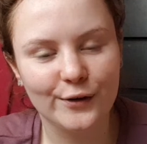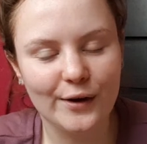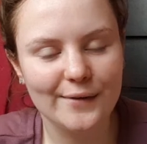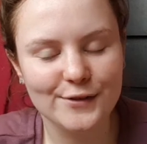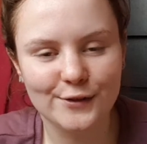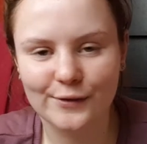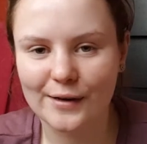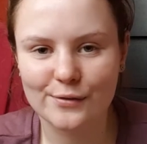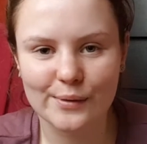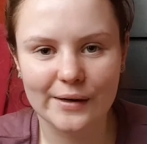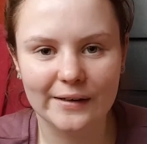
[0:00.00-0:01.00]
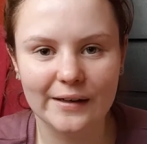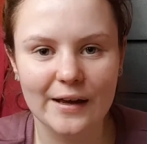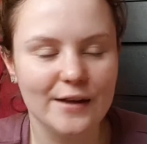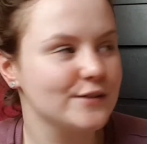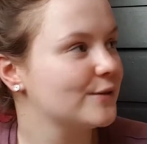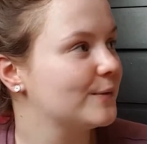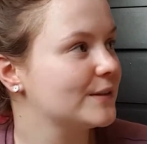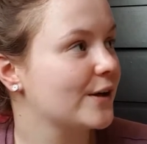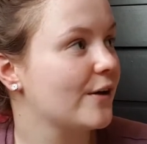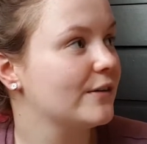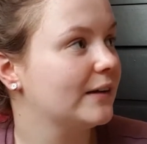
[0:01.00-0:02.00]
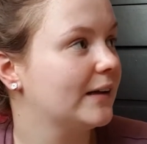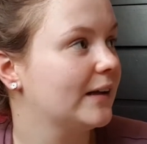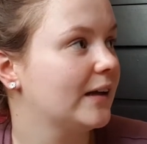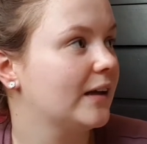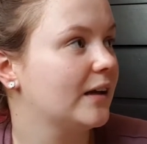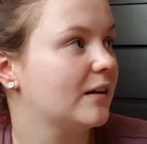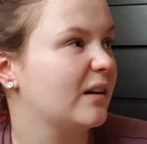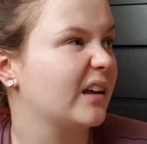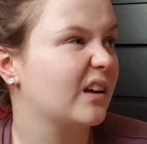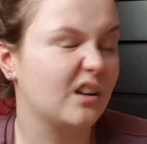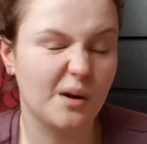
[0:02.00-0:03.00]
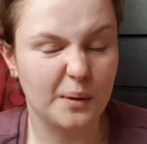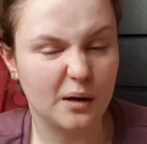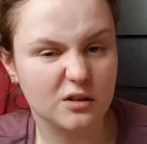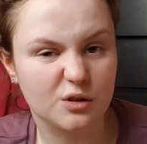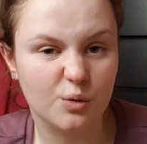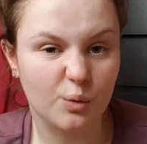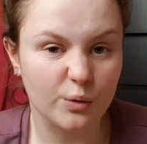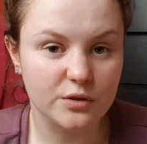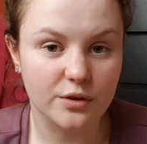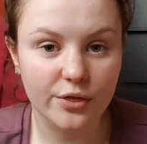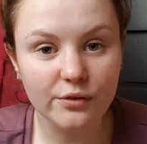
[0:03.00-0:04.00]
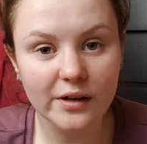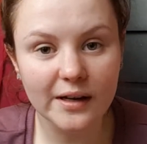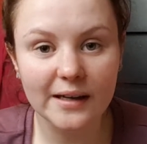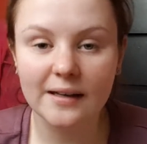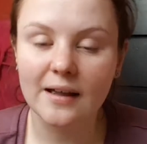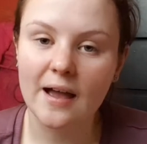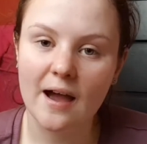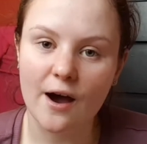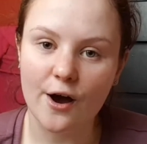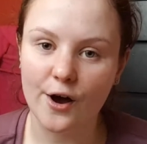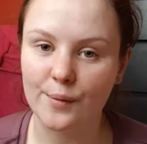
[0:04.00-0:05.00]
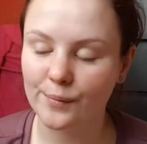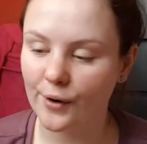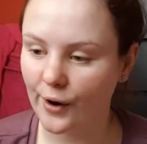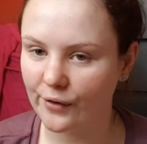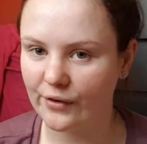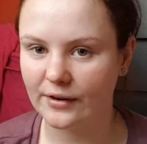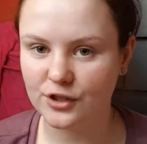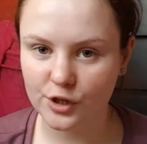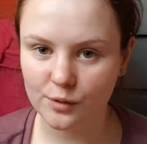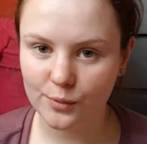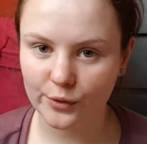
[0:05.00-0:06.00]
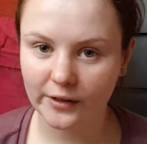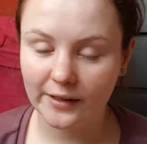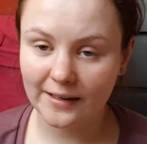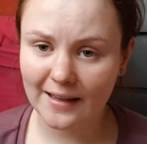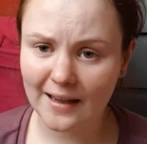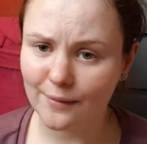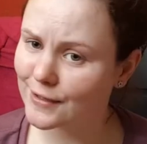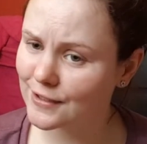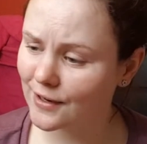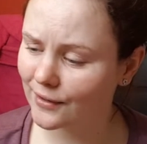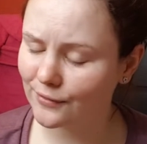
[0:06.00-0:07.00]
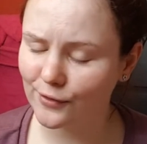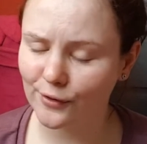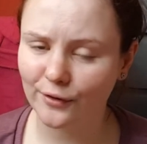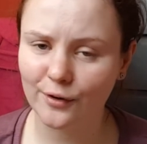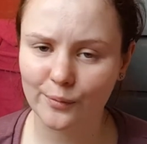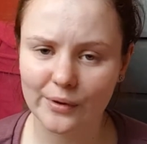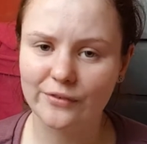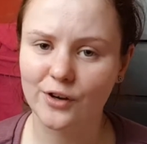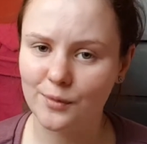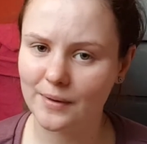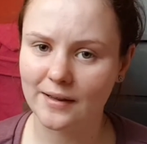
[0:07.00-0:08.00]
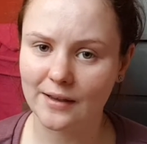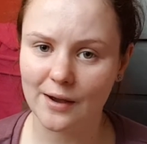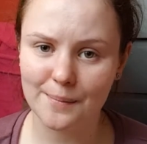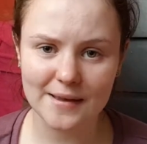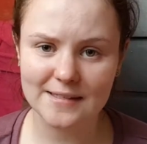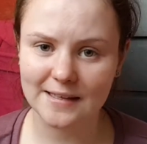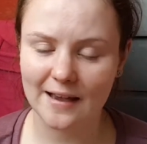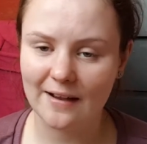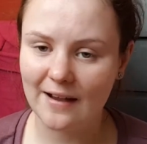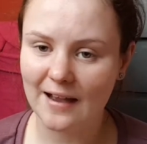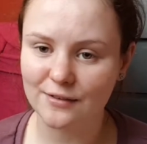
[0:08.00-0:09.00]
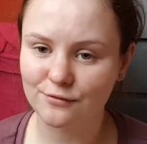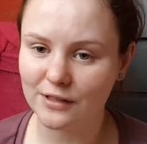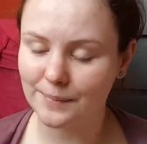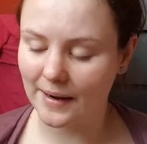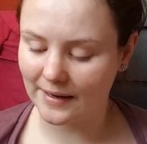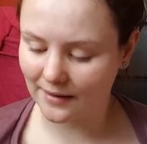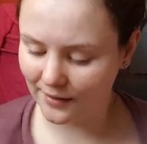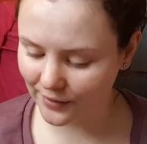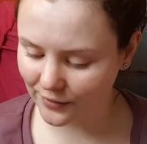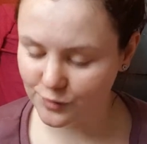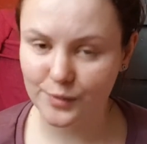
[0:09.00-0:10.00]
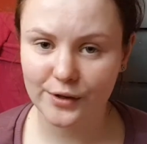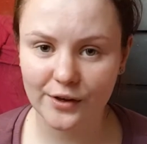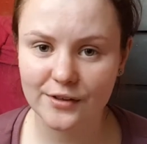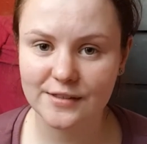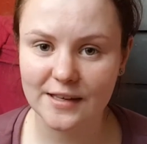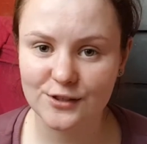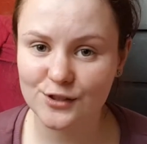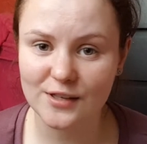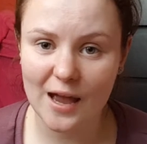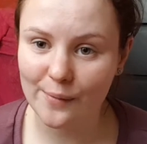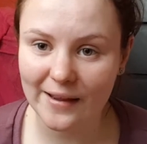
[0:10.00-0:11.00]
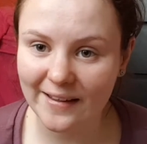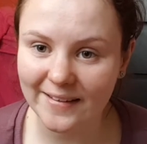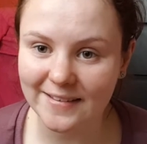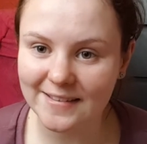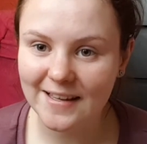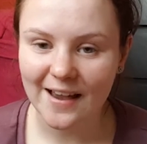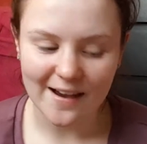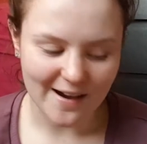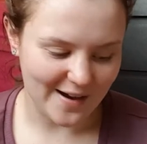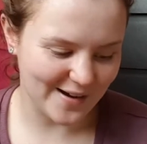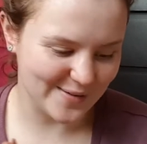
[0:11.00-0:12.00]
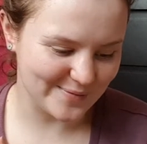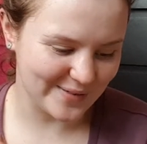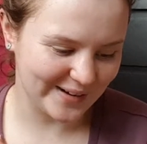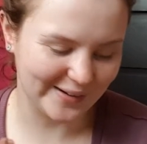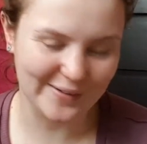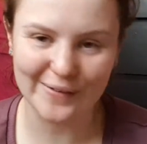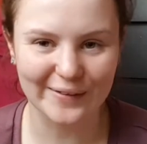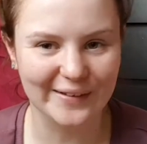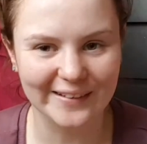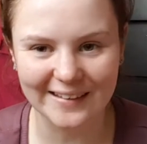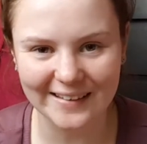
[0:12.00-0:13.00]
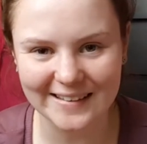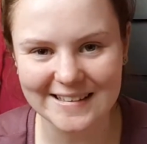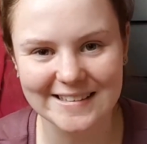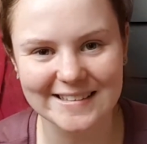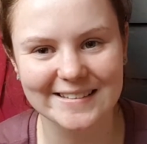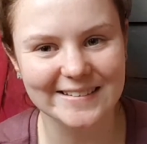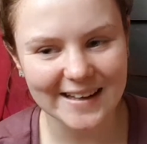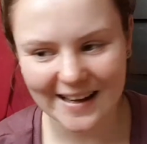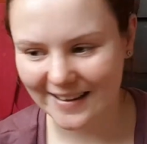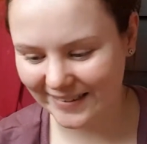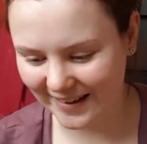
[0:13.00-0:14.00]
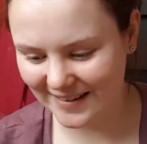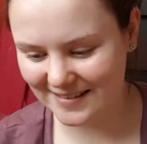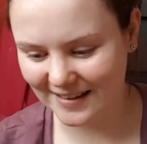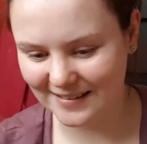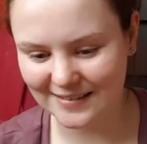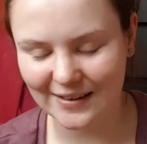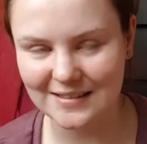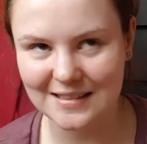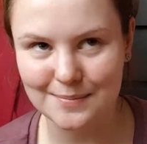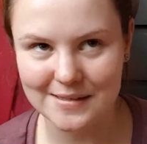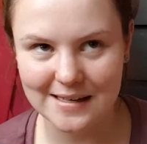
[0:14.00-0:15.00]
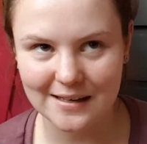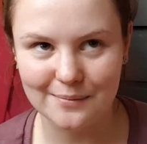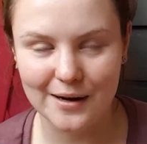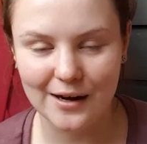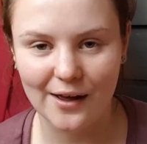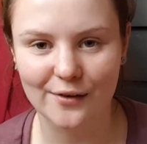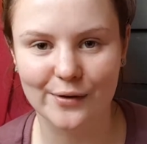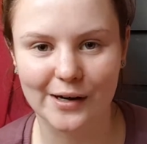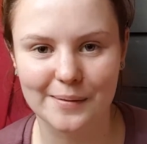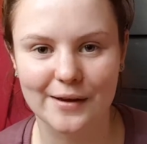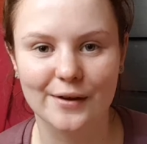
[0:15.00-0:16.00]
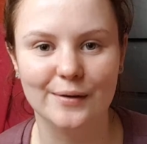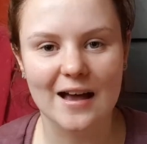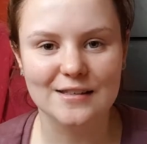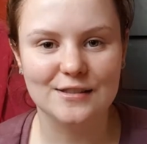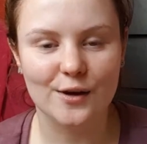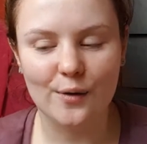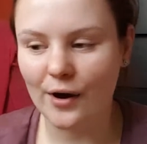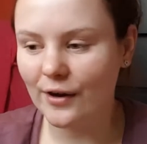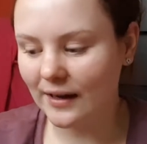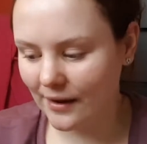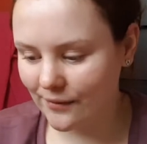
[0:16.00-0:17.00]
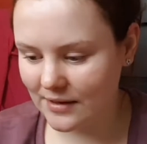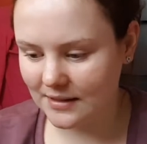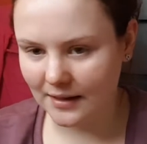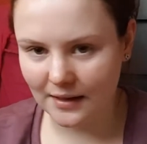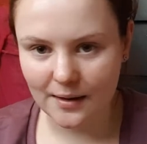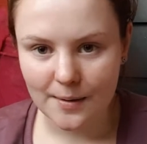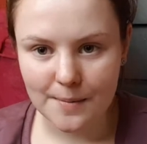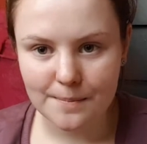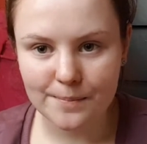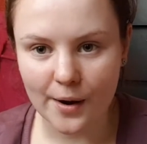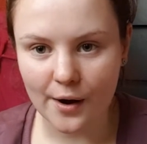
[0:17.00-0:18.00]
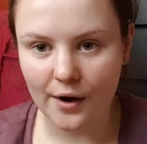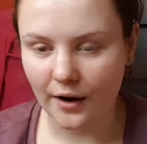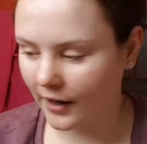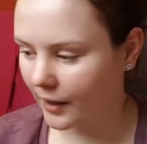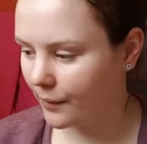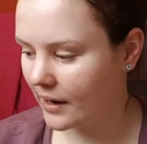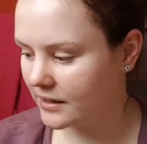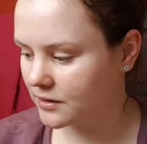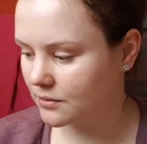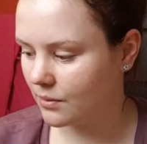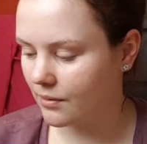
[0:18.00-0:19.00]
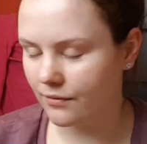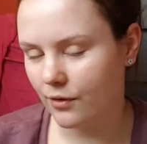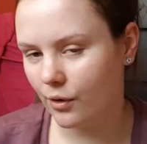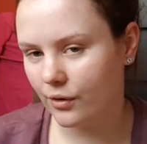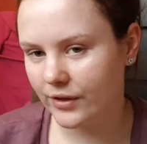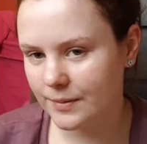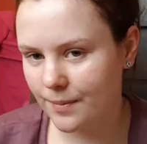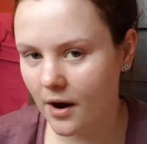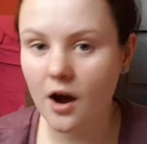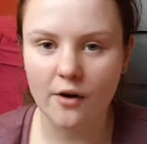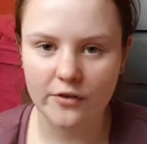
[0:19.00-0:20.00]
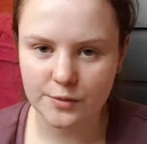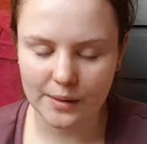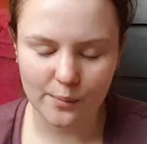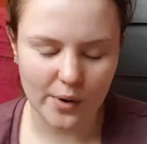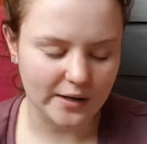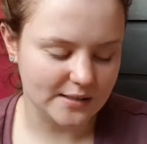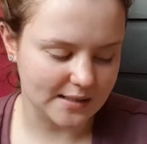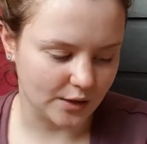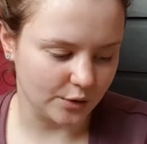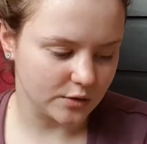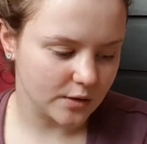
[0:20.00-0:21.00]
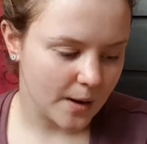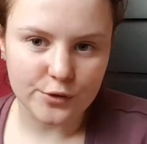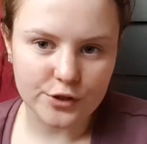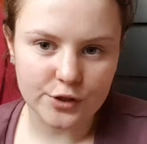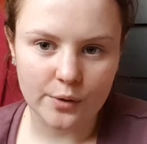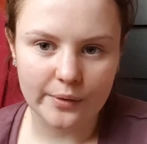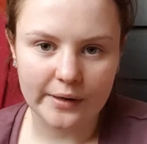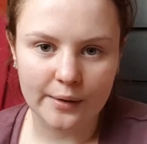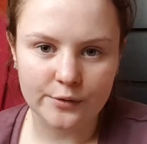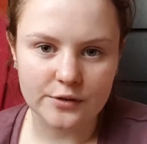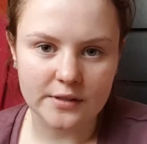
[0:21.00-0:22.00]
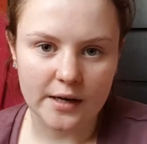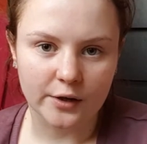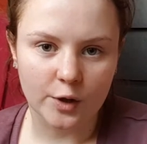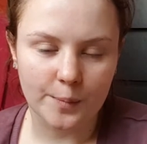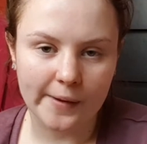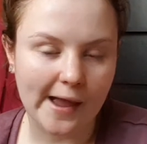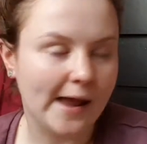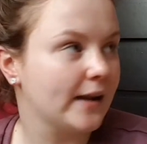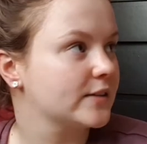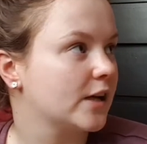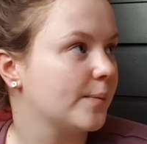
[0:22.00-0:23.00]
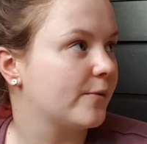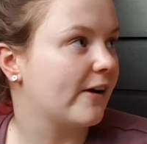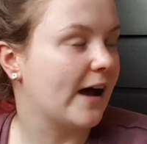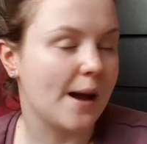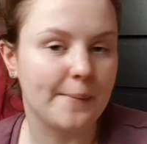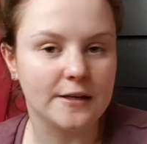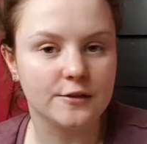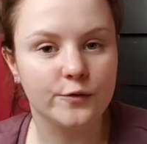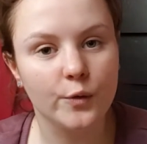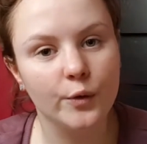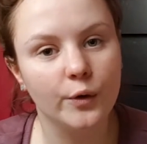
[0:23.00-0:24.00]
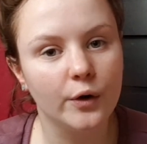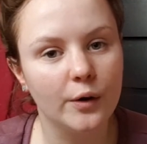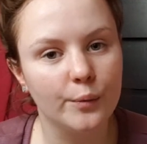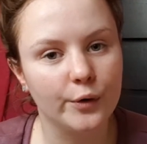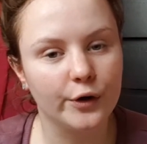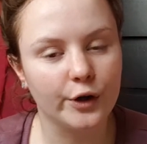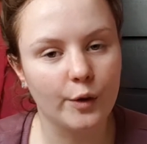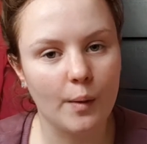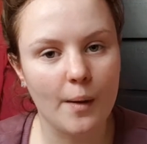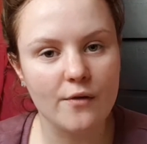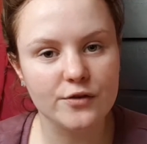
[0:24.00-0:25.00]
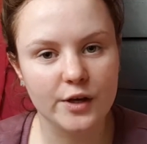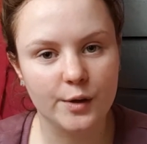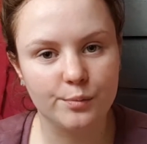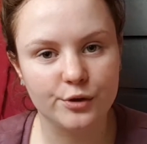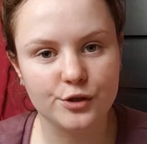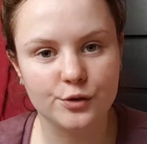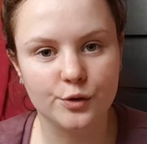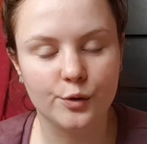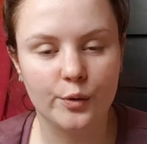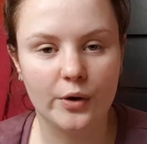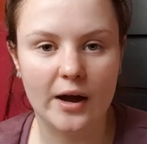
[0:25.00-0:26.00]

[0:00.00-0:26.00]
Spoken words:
Good afternoon everyone. So it's currently like coming up to 3:15. I've had a chill morning. Again, we're starting a vlog with no makeup, messy hair and really baggy clothes because that's just how it is. I'm not gonna lie to you, that is like 90% of my life when I'm at home. So I'm gonna get ready, but I kind of wanted to vlog this part. I'll explain why in a second. We're just going out today. I'm gonna go pick Alex up around 4:30. We're gonna go up other side of Bristol.